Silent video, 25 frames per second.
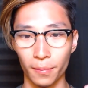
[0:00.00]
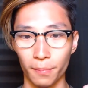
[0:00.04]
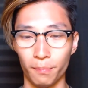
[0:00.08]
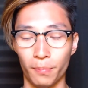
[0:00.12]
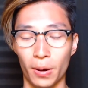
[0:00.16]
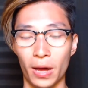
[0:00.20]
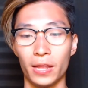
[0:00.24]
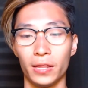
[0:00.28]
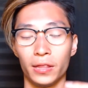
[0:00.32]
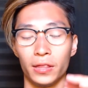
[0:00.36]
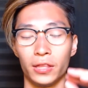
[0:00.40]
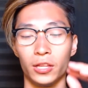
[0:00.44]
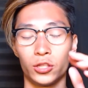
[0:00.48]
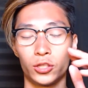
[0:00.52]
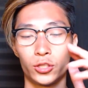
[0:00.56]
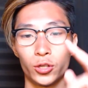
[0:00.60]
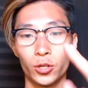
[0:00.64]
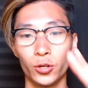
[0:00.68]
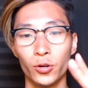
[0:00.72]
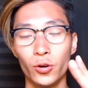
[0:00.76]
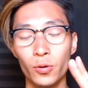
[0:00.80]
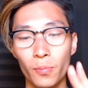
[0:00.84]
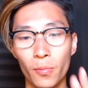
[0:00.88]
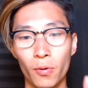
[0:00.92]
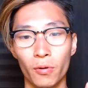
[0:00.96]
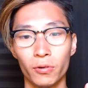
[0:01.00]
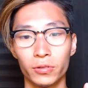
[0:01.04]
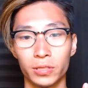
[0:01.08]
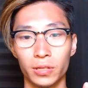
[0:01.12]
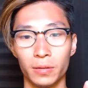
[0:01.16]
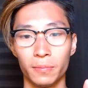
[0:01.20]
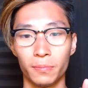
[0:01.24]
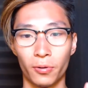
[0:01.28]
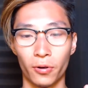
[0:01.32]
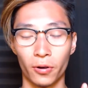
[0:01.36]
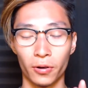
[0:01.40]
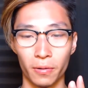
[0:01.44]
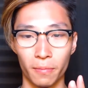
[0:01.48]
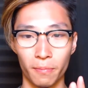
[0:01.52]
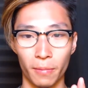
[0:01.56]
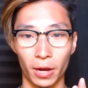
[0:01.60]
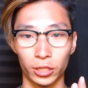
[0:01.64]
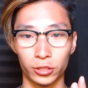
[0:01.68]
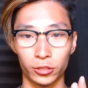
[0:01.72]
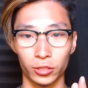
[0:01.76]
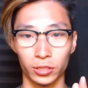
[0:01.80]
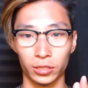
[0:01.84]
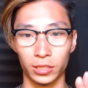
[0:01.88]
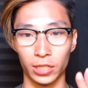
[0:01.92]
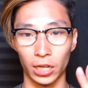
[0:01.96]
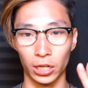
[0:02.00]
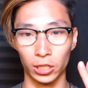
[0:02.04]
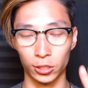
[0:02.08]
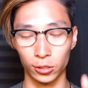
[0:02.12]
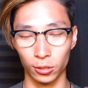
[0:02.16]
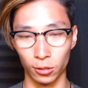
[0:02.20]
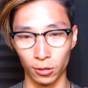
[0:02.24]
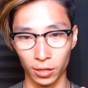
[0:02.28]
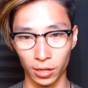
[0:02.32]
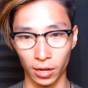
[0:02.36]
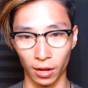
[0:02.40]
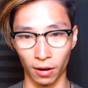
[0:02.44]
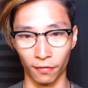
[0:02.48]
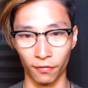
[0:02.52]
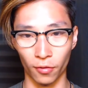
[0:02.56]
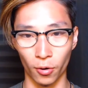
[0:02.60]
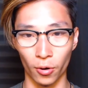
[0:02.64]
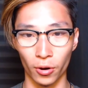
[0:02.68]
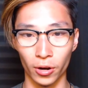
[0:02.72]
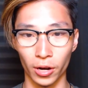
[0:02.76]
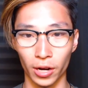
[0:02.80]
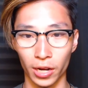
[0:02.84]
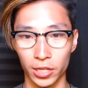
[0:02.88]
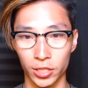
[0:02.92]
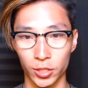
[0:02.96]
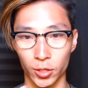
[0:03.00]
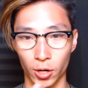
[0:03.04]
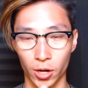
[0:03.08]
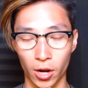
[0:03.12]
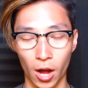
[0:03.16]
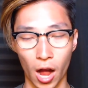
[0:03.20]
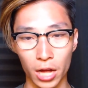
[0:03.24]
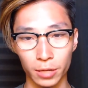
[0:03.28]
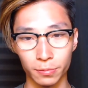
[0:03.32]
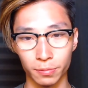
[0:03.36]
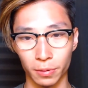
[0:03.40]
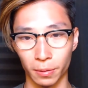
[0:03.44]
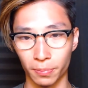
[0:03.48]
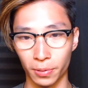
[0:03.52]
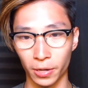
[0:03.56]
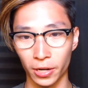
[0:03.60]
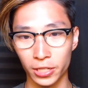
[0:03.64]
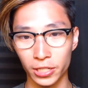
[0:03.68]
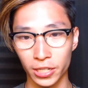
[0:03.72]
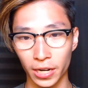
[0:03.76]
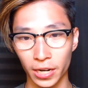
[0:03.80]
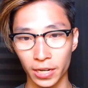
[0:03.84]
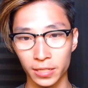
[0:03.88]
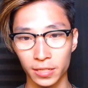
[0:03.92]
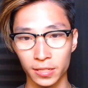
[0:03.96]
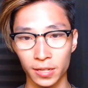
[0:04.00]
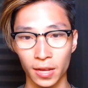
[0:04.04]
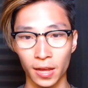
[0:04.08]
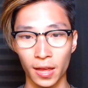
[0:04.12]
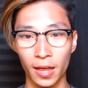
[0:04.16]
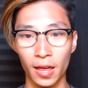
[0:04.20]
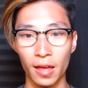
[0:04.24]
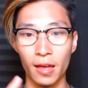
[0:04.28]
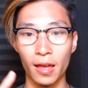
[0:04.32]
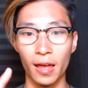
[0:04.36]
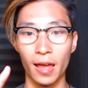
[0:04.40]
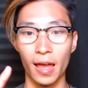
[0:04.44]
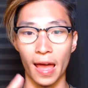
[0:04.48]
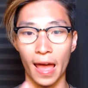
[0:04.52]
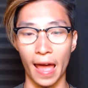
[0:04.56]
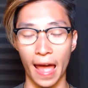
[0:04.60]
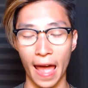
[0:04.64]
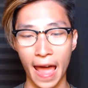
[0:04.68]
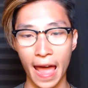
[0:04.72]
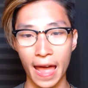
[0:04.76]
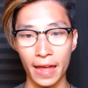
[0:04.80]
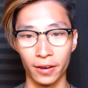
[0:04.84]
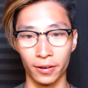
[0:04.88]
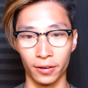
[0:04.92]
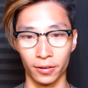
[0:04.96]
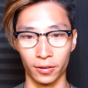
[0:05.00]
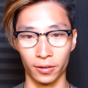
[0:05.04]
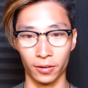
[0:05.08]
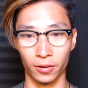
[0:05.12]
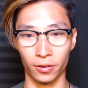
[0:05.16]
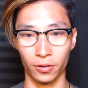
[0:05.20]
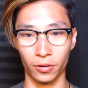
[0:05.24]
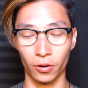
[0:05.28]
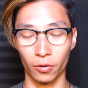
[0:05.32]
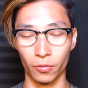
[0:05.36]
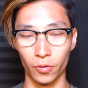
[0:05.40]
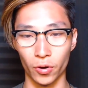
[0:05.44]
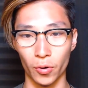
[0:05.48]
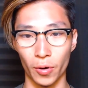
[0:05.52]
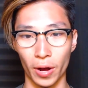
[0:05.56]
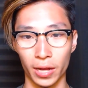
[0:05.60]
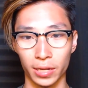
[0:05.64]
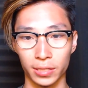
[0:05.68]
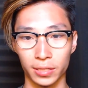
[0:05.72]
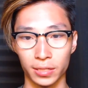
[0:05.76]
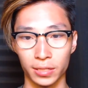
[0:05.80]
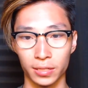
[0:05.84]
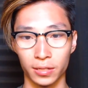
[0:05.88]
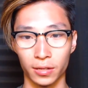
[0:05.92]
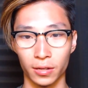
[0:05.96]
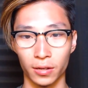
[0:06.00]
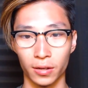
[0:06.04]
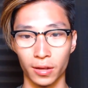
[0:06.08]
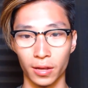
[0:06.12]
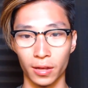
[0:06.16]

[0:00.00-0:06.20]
but the two most important metrics that you should look out for is your cost per purchase and your ROAS.